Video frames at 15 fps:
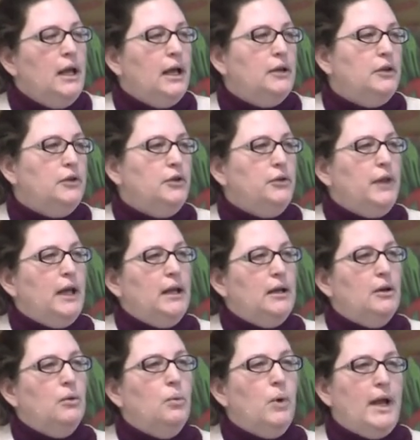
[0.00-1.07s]
And to do that
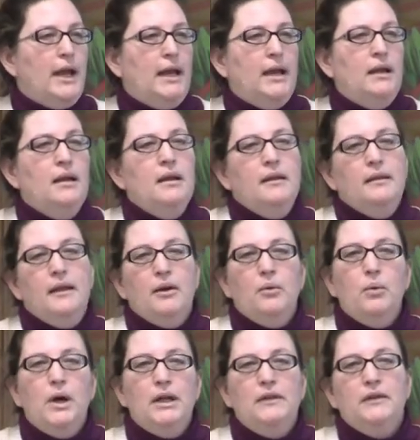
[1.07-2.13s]
in a way that
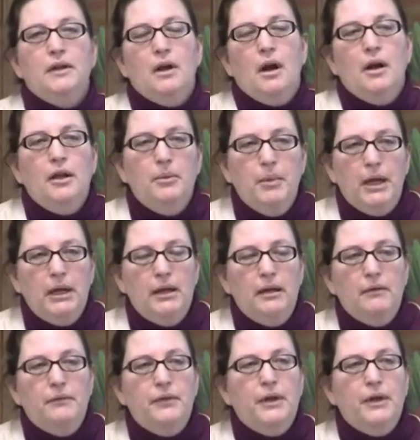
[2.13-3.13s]
wasn't argumentative.